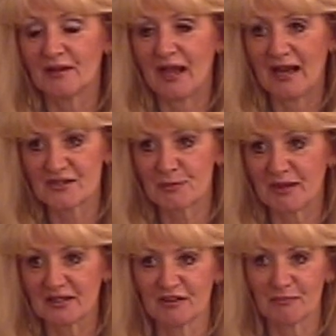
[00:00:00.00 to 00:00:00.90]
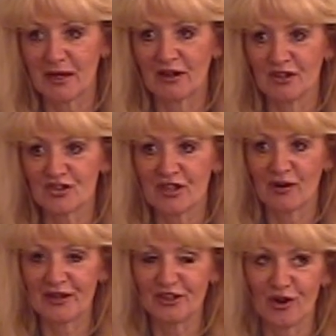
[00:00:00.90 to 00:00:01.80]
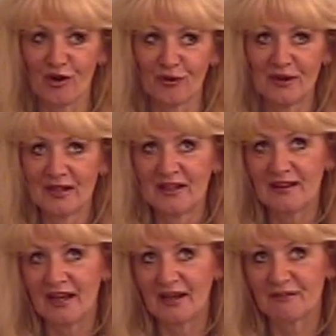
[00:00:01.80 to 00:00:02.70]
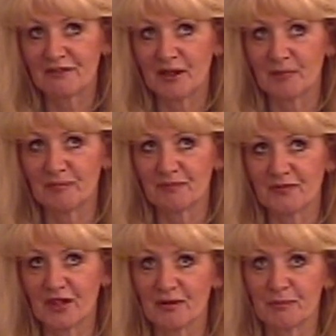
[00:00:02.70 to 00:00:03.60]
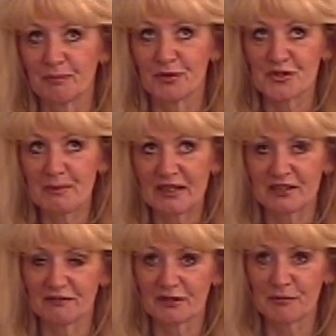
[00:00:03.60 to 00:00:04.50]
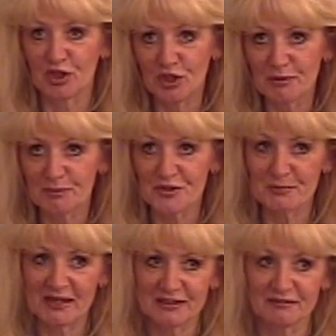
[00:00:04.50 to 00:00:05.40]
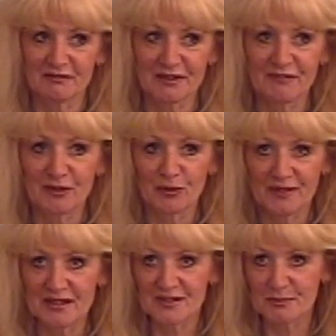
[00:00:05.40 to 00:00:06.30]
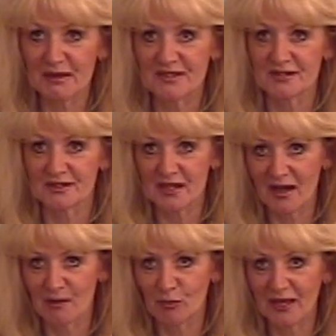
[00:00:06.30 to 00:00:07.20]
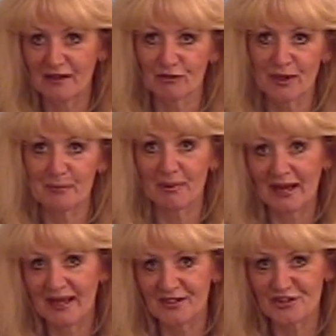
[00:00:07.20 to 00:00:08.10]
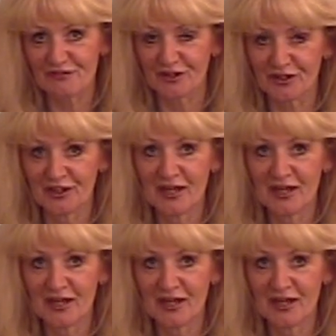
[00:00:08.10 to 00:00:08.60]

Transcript: aspect of marriage. Now I know that from the human perspective of living within space and time, we have great plans for